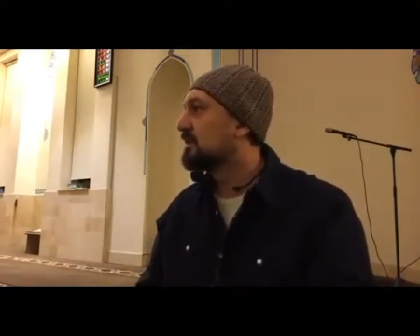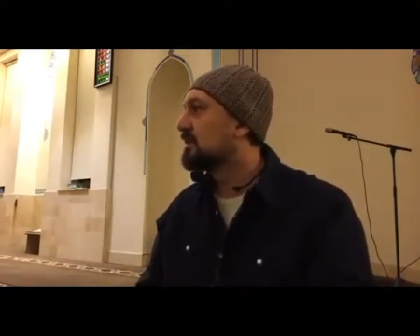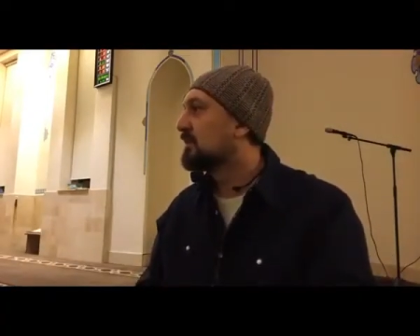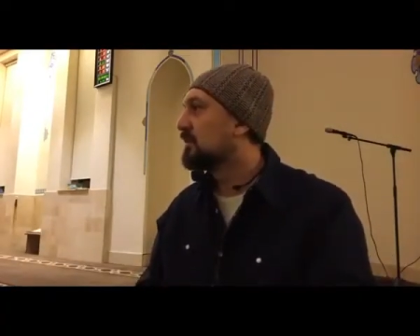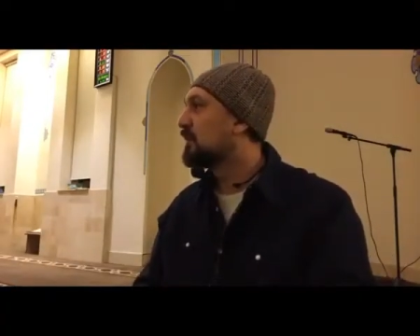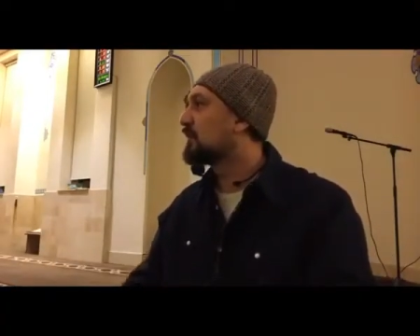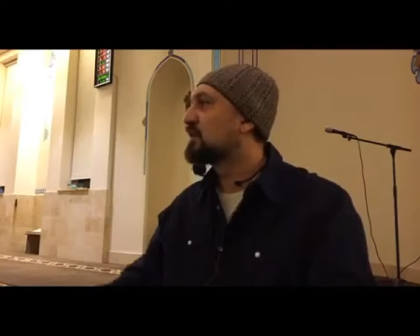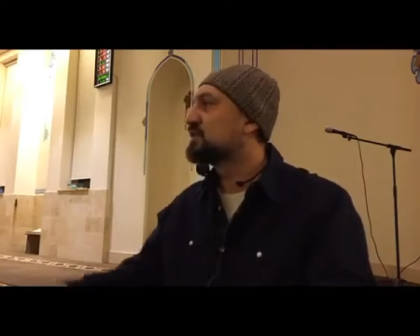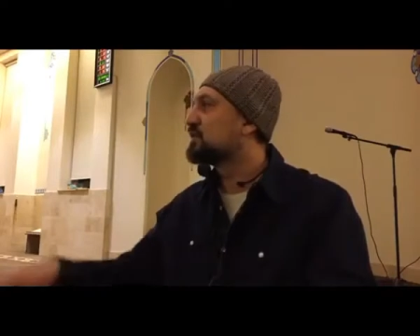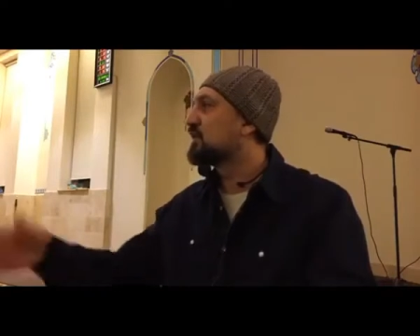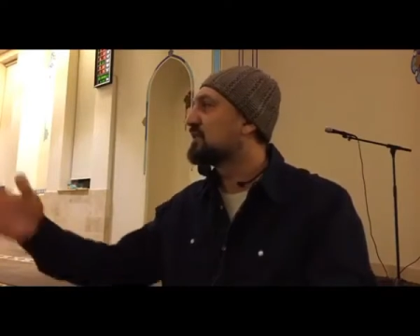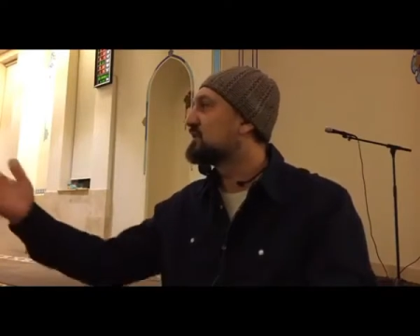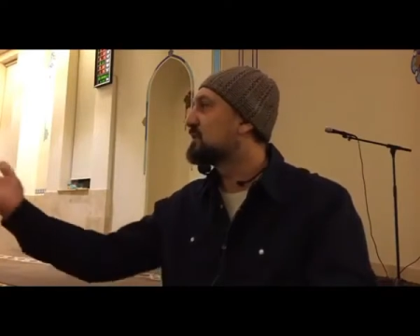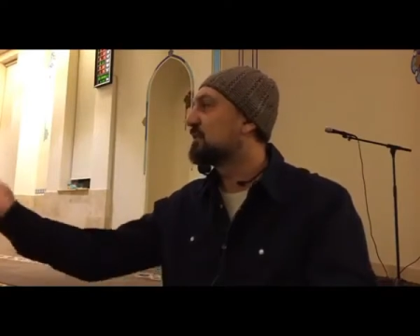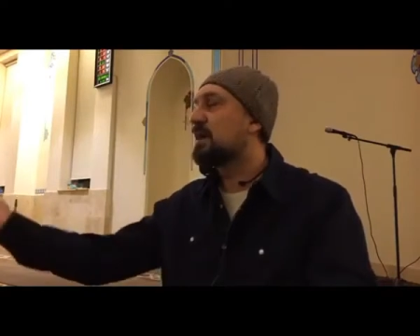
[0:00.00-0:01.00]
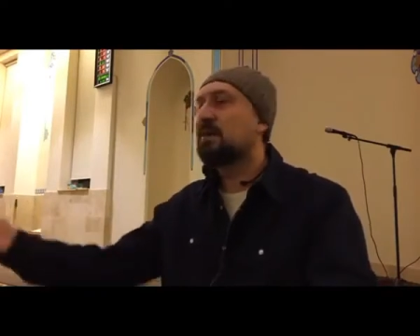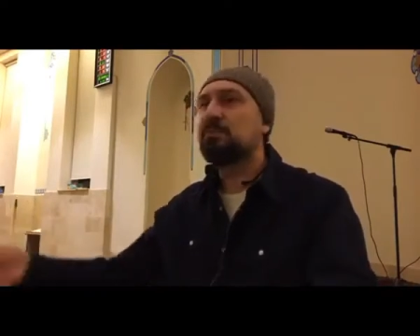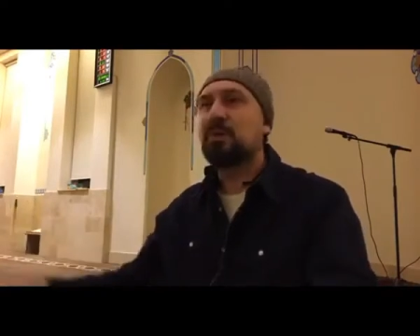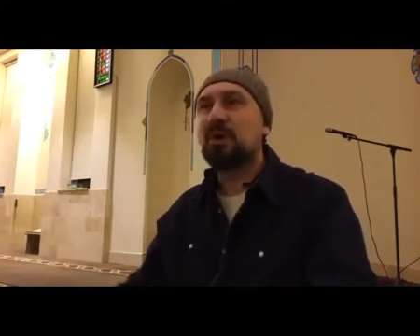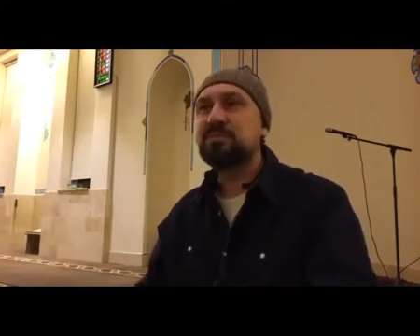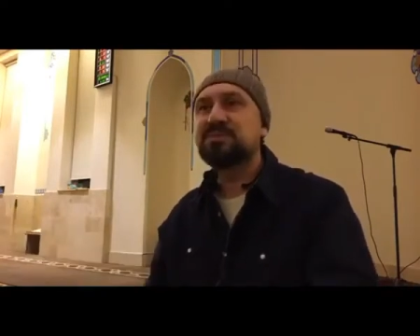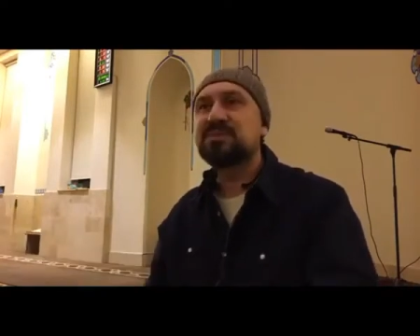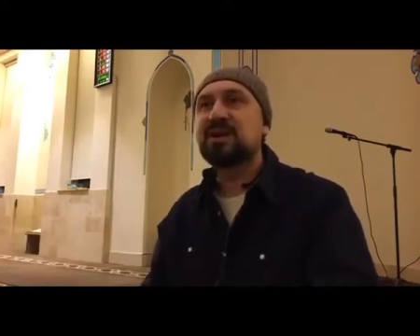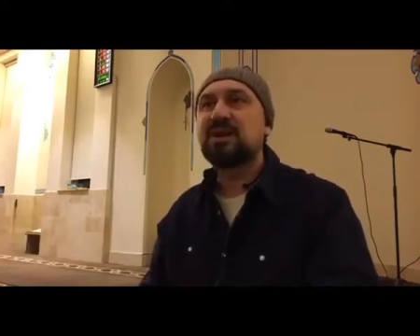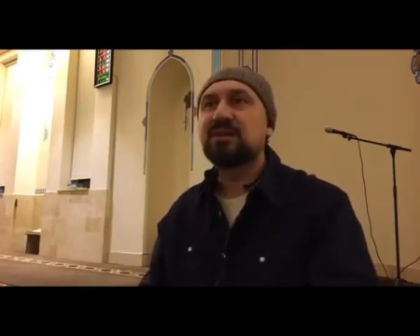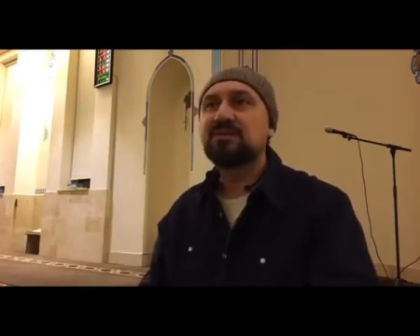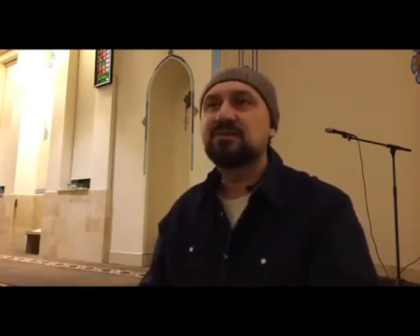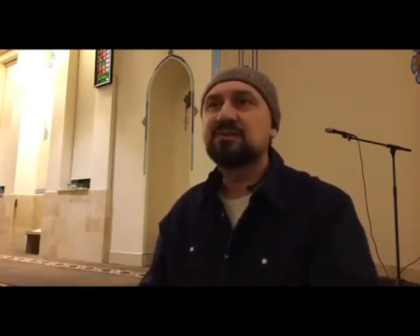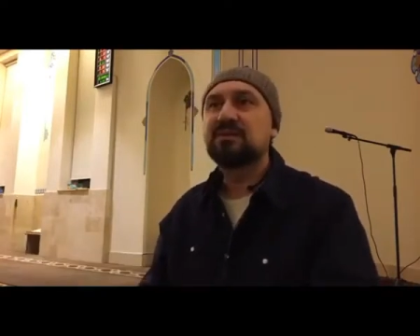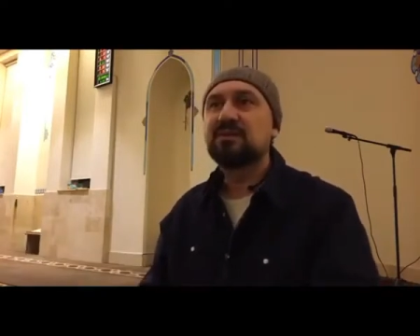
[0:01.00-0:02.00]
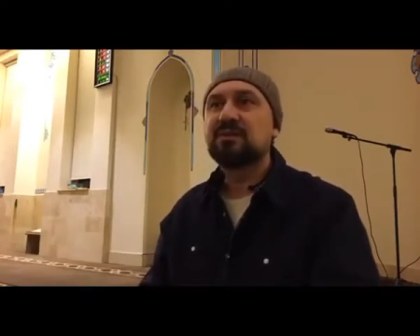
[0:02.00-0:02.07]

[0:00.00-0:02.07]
If your concern is about pop stars,